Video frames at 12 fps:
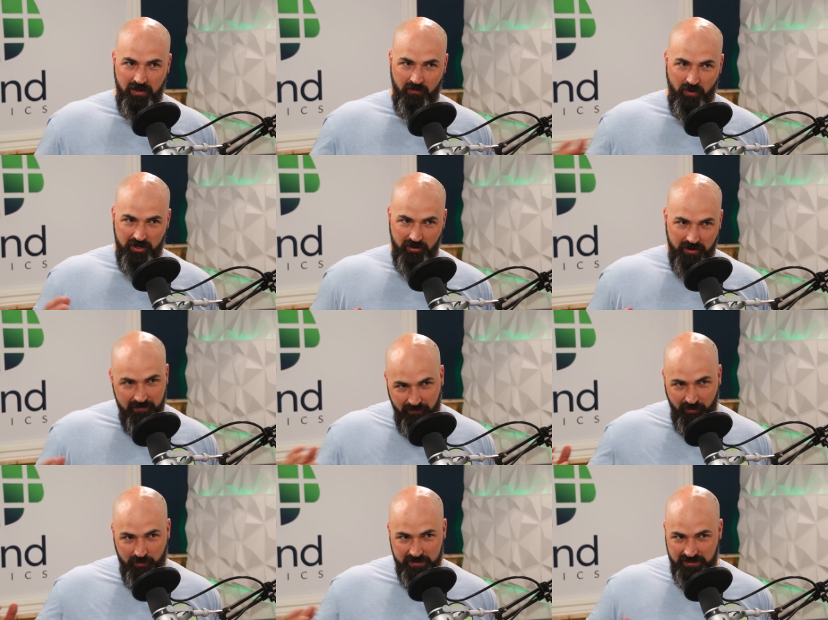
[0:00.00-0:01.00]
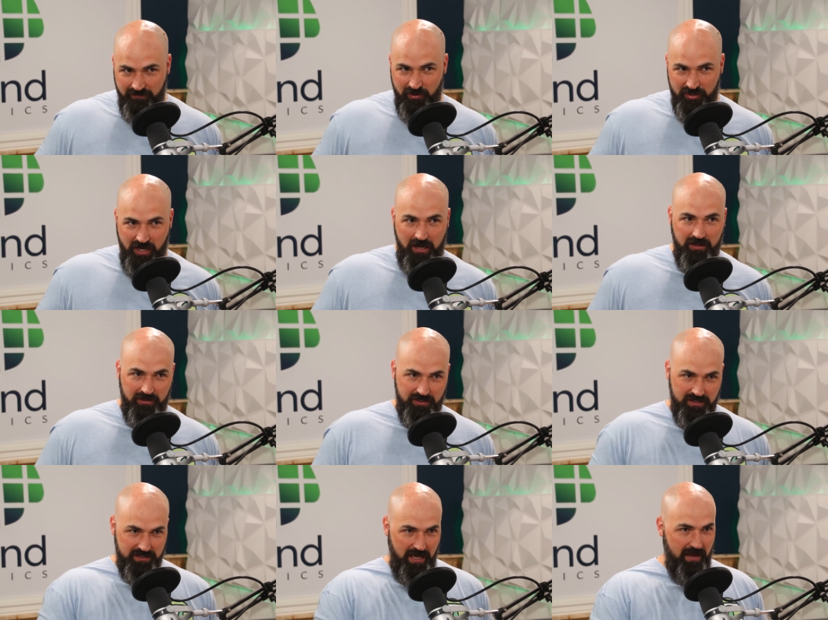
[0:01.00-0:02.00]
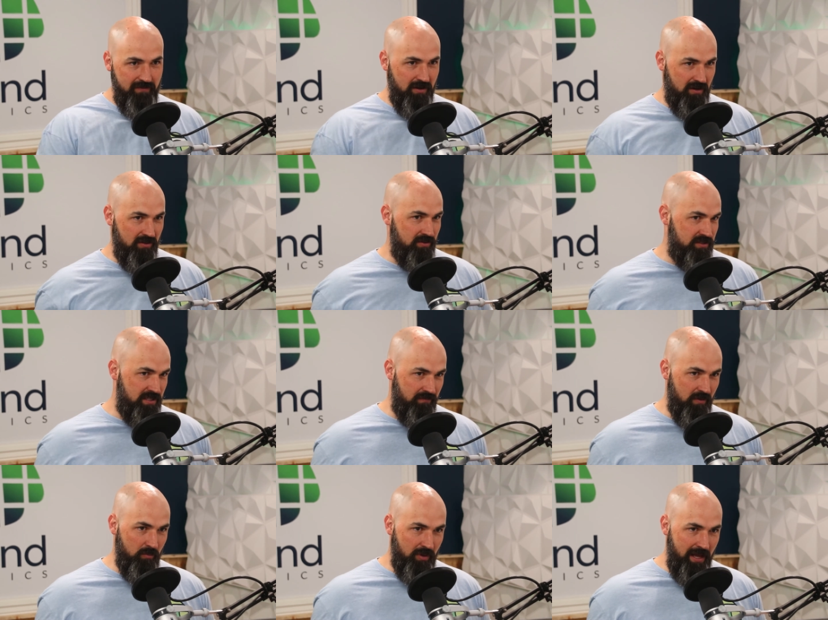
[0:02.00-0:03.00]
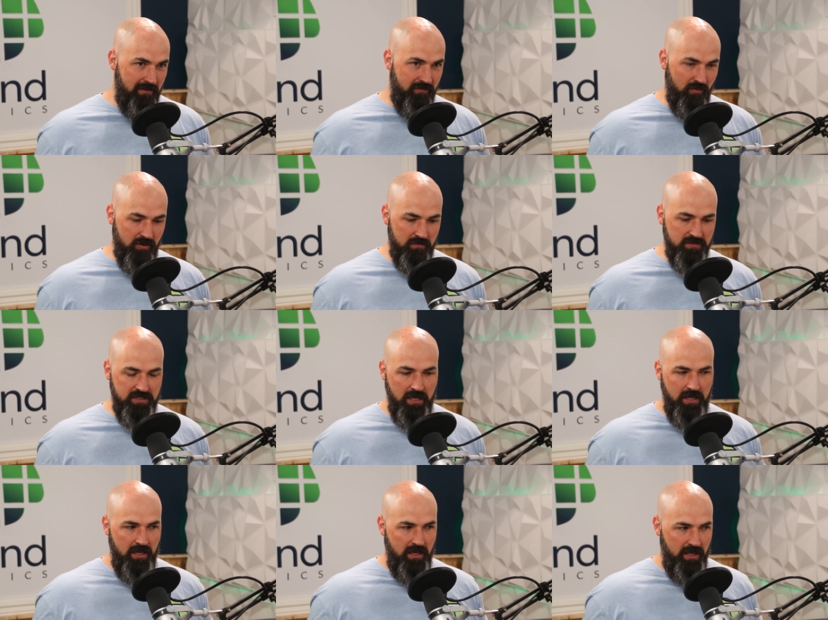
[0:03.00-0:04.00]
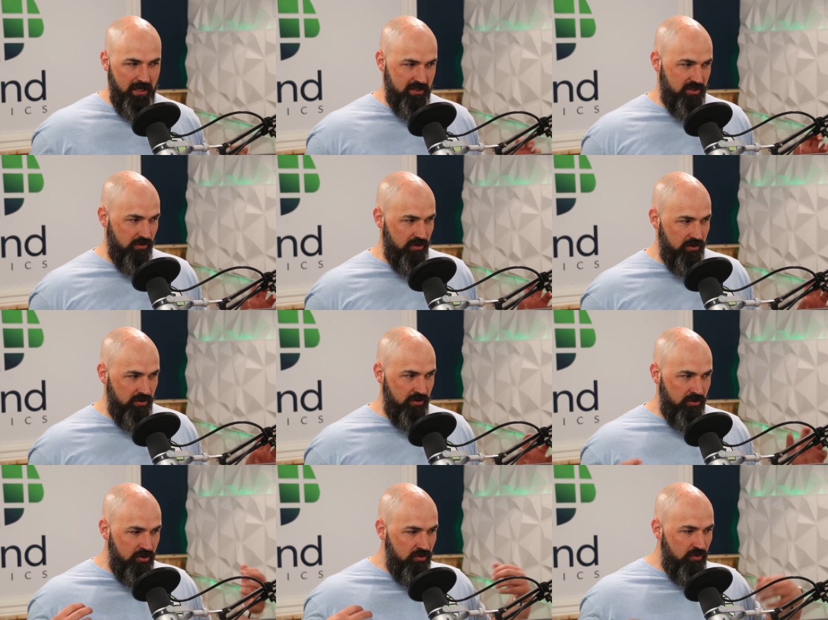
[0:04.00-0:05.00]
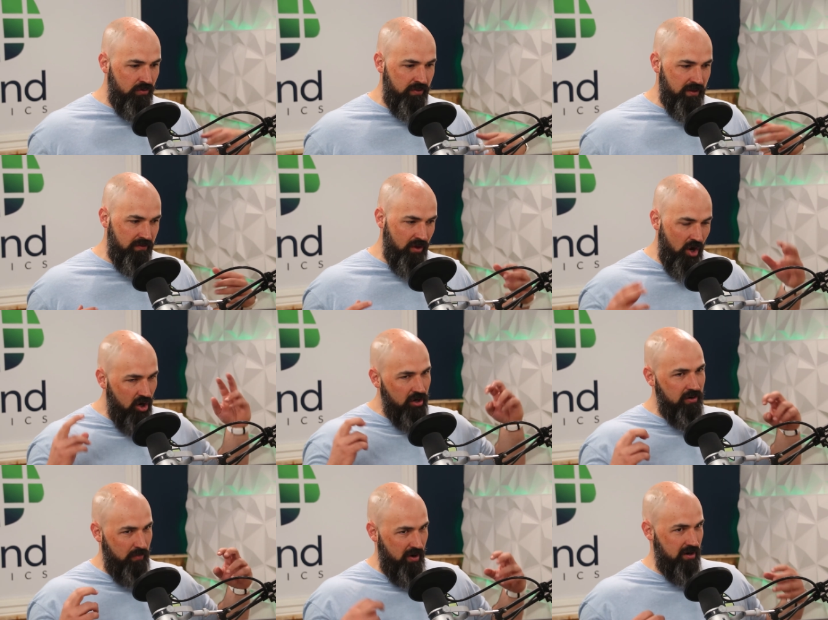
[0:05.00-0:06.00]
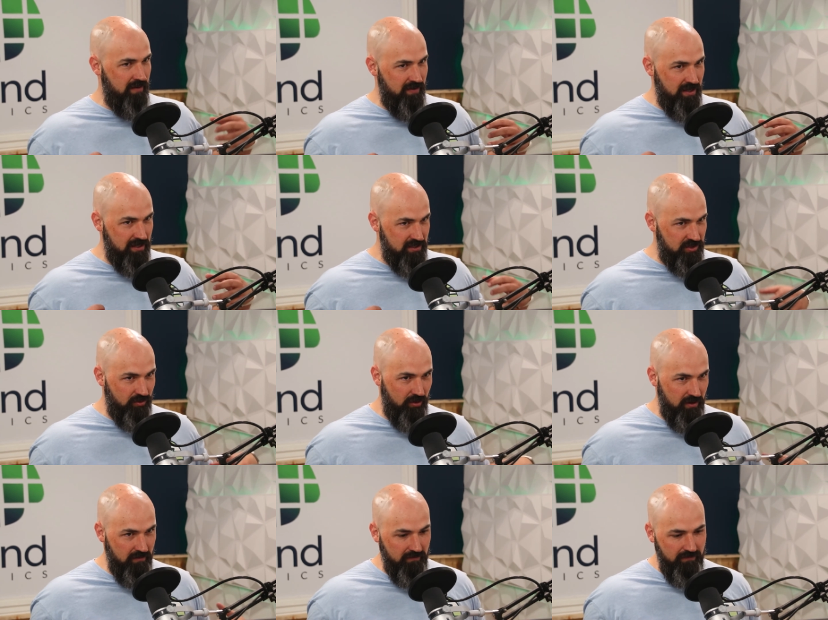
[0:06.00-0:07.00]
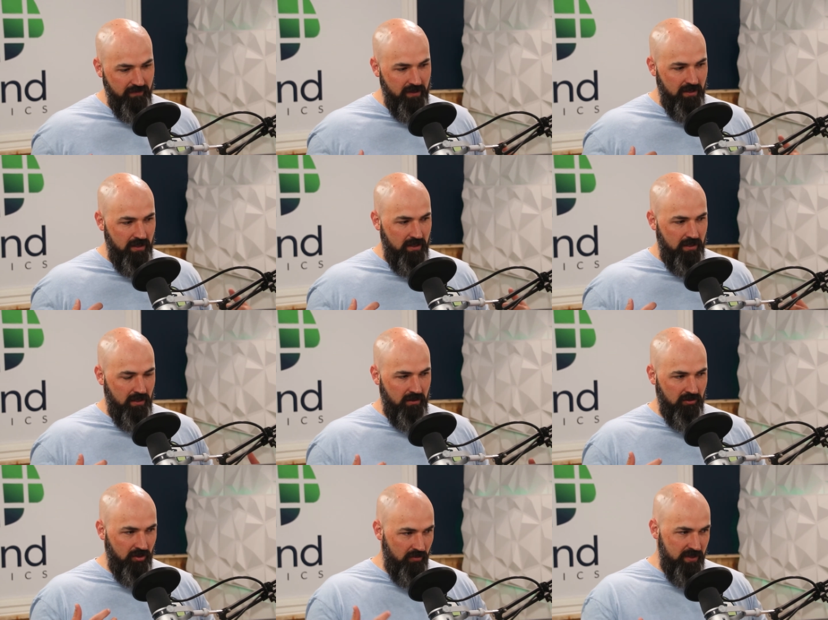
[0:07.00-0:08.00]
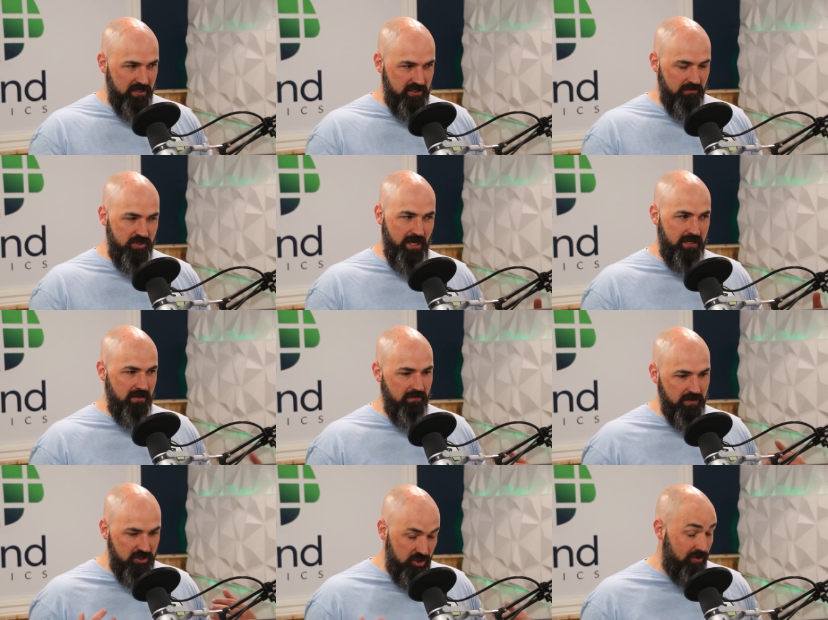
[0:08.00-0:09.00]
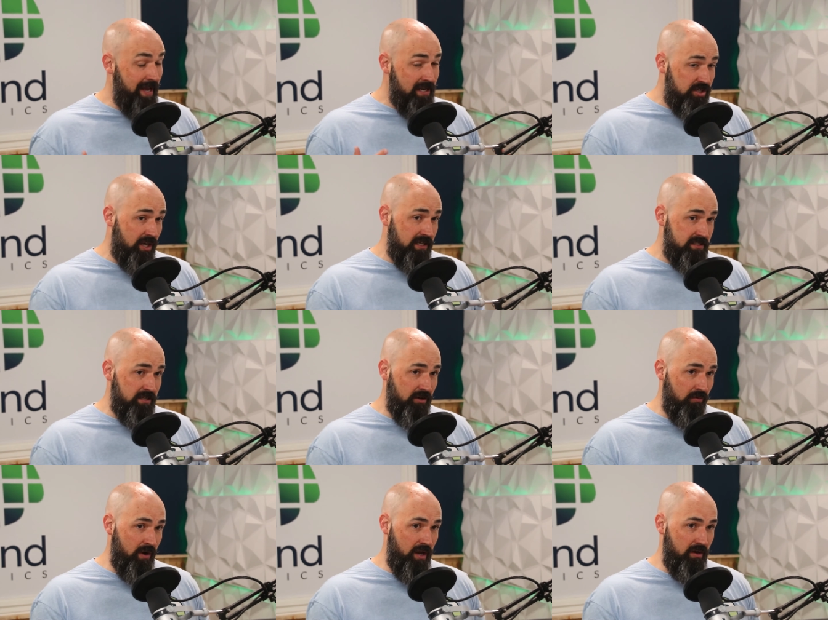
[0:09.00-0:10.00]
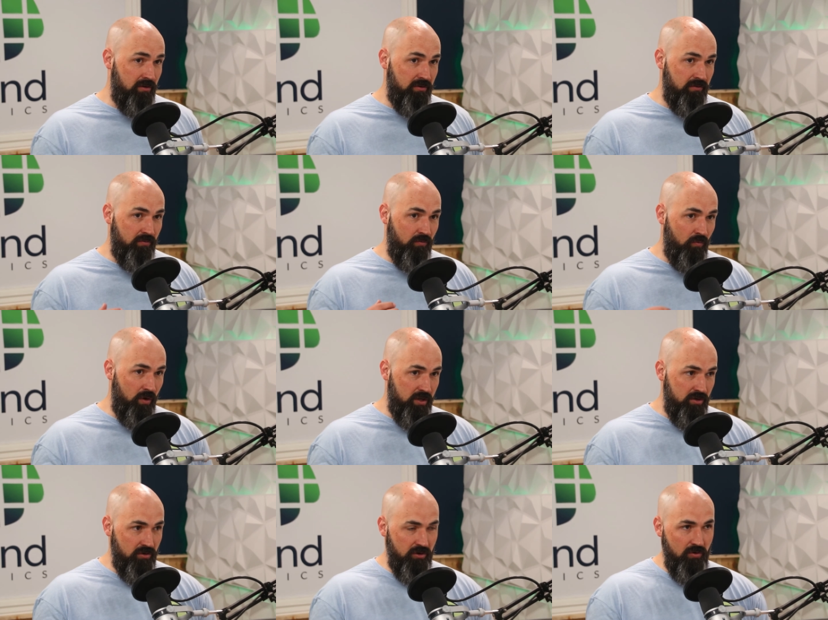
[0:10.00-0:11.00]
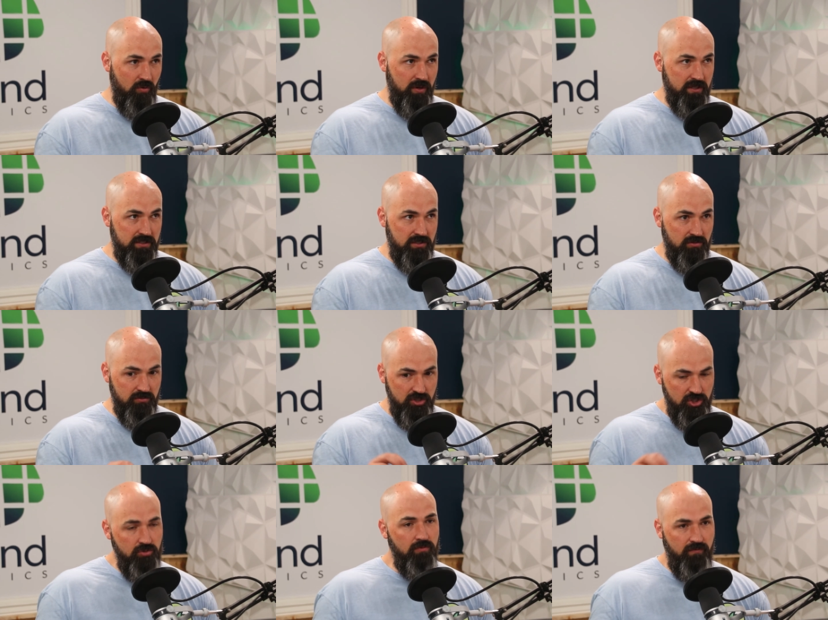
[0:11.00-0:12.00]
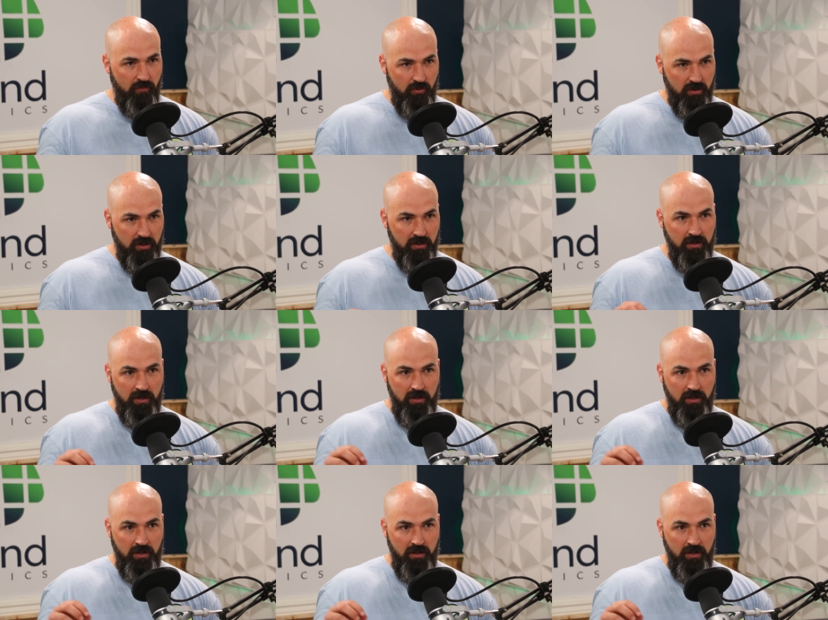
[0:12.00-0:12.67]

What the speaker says: what your influence of your dollars is having on those different platforms. And so the art part of it is sort of a little bit subjective and strategizing around what you're going to shoot for